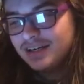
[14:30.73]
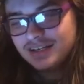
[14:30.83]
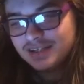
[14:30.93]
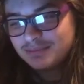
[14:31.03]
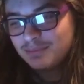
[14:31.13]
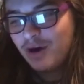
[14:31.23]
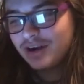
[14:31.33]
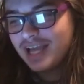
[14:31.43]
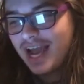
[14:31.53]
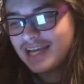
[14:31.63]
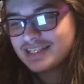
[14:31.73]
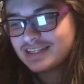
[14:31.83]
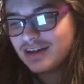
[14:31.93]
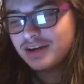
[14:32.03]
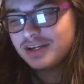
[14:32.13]
Mark asked,
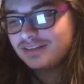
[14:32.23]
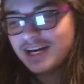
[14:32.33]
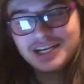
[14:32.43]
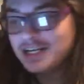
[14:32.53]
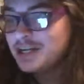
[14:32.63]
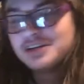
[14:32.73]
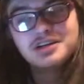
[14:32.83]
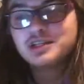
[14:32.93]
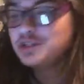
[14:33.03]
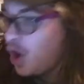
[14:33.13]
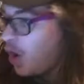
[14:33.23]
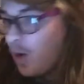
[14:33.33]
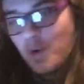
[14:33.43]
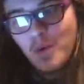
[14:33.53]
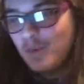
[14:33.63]
"Are you ready?"
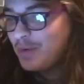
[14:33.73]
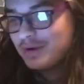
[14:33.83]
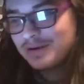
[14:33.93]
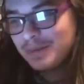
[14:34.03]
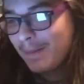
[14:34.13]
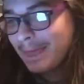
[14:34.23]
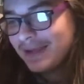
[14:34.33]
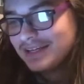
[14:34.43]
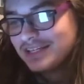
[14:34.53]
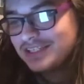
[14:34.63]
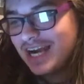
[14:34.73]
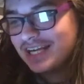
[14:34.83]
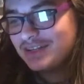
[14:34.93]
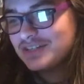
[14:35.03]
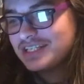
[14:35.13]
"No." Jack
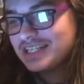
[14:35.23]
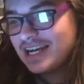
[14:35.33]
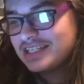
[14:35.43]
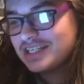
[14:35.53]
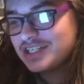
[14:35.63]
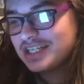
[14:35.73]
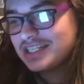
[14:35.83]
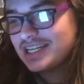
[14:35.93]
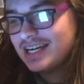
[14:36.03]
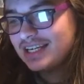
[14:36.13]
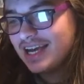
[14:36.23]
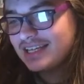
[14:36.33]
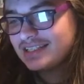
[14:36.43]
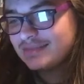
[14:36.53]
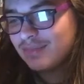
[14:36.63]
closed his eyes and shook his head
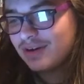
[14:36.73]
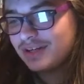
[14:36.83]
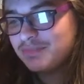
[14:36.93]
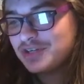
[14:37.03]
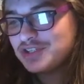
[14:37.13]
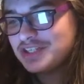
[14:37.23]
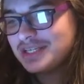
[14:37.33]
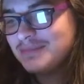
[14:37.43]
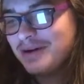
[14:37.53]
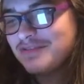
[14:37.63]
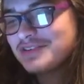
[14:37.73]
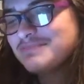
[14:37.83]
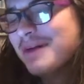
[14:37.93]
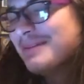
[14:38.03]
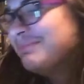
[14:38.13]
yes. Mark pushed the tip of his
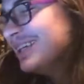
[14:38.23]
member